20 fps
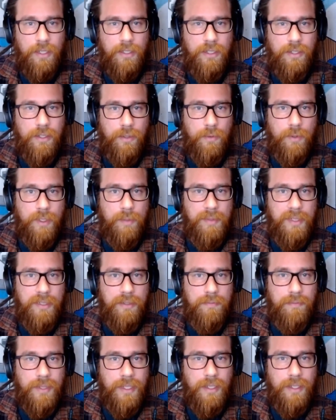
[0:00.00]
You don't want to
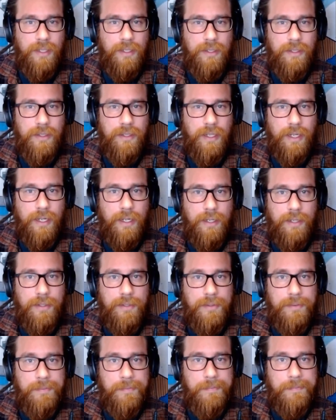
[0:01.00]
be
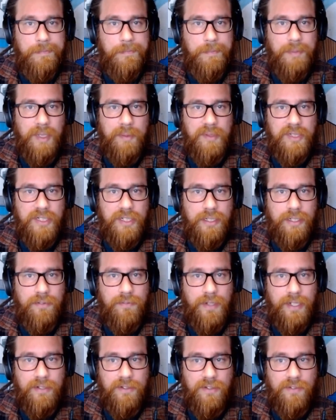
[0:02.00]
publishing
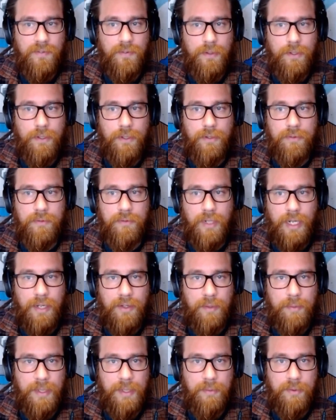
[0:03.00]
events for
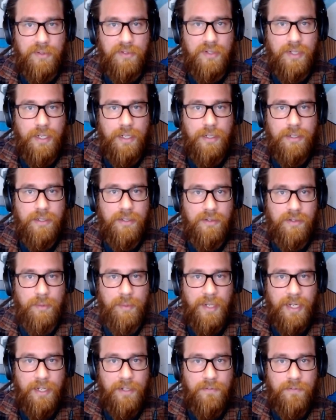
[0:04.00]
other people's data because you're
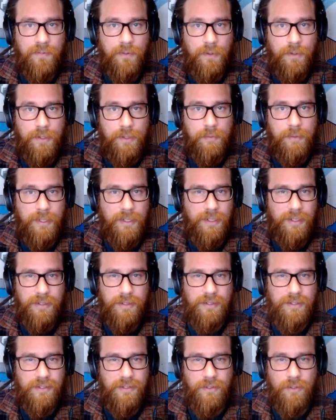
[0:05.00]
paying for them, and it
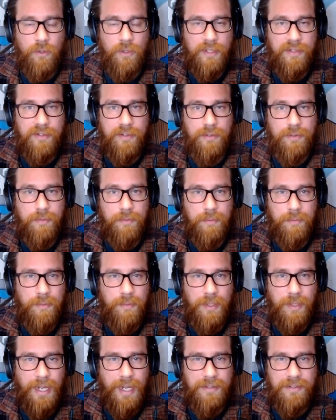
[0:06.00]

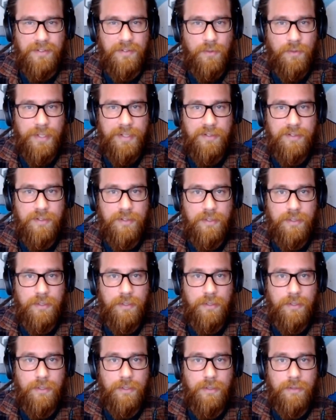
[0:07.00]
adds noise to
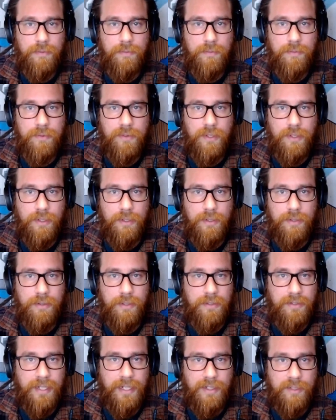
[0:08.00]
your
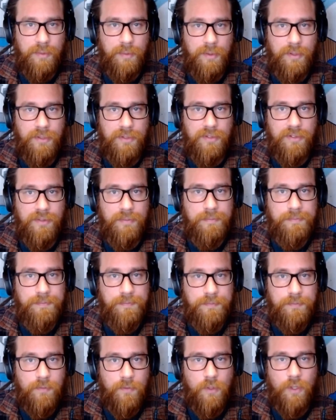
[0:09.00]
dashboards,
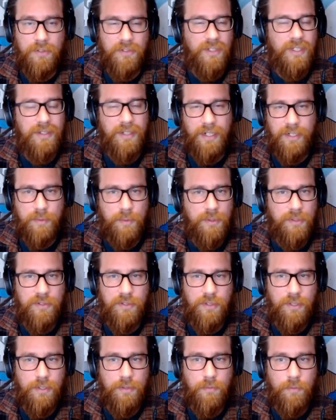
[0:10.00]
not to your dashboards,
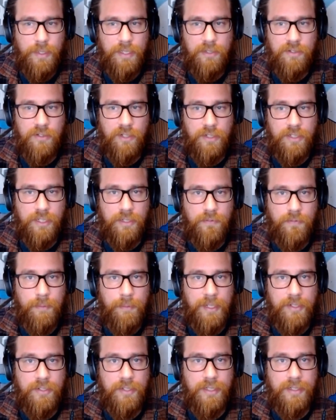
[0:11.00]
to when you're searching for
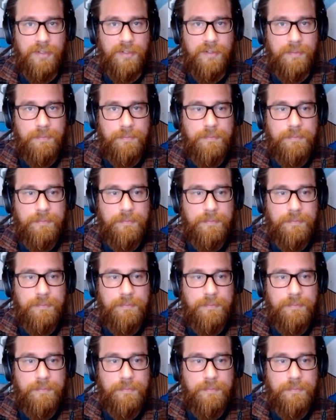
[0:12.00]
metrics.